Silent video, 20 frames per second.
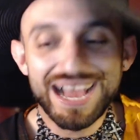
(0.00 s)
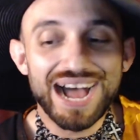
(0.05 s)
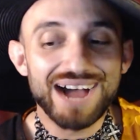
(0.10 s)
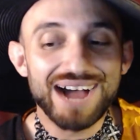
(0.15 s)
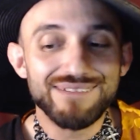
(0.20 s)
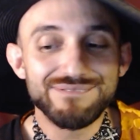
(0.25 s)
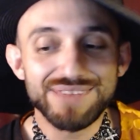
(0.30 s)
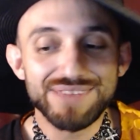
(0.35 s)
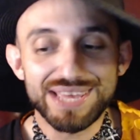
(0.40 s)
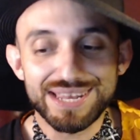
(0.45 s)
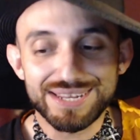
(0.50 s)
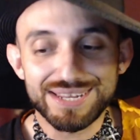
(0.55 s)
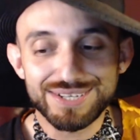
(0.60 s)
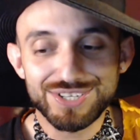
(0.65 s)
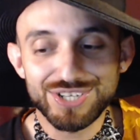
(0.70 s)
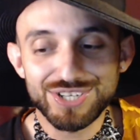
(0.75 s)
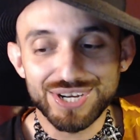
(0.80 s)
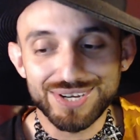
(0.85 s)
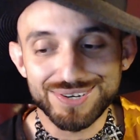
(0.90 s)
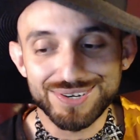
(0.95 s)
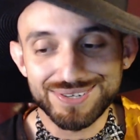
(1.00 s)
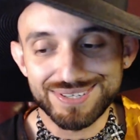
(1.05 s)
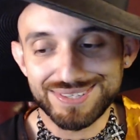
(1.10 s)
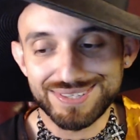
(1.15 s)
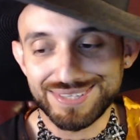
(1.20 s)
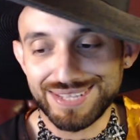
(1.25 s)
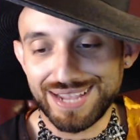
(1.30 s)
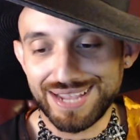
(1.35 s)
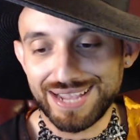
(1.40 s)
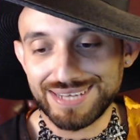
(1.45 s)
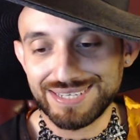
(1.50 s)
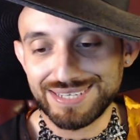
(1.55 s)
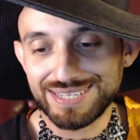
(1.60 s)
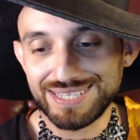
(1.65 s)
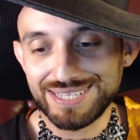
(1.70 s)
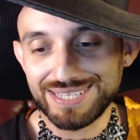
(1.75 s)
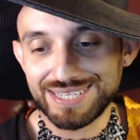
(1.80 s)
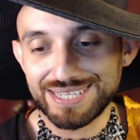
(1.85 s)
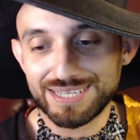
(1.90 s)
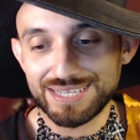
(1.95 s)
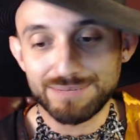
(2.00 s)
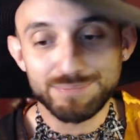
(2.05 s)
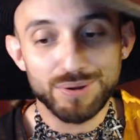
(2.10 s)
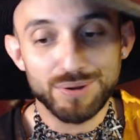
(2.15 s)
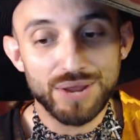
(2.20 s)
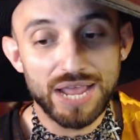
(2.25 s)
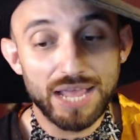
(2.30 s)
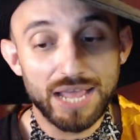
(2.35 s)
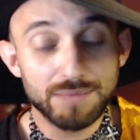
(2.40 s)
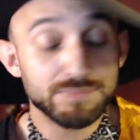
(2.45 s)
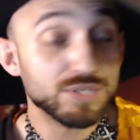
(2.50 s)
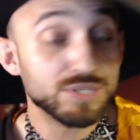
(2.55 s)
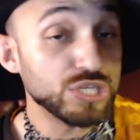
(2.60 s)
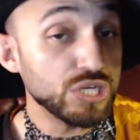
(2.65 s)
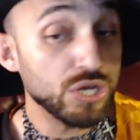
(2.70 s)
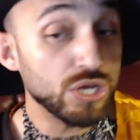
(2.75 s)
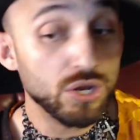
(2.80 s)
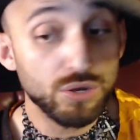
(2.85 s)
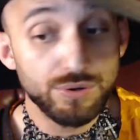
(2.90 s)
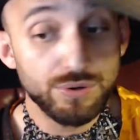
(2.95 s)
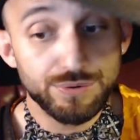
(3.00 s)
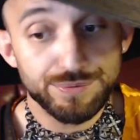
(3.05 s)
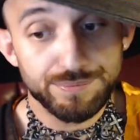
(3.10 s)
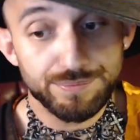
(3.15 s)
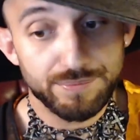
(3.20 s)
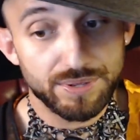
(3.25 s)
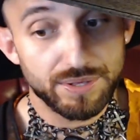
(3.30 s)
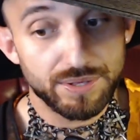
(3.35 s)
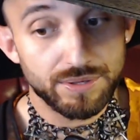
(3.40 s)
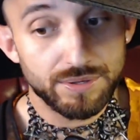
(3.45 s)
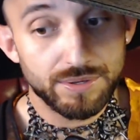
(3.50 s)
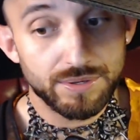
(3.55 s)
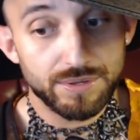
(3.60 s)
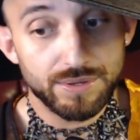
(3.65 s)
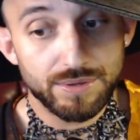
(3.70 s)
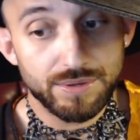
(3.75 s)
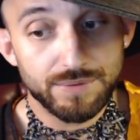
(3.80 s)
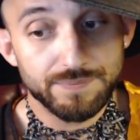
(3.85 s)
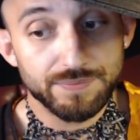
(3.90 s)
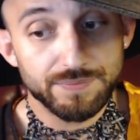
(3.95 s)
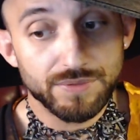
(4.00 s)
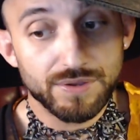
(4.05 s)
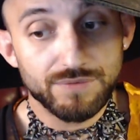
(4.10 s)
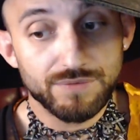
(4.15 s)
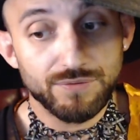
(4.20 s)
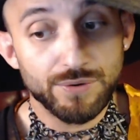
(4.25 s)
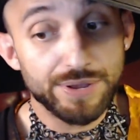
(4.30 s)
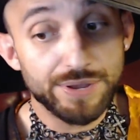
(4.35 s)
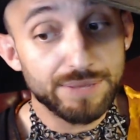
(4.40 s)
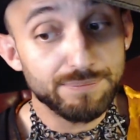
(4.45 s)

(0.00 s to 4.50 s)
I fairly chuckled at the idea, and perhaps he heard me, for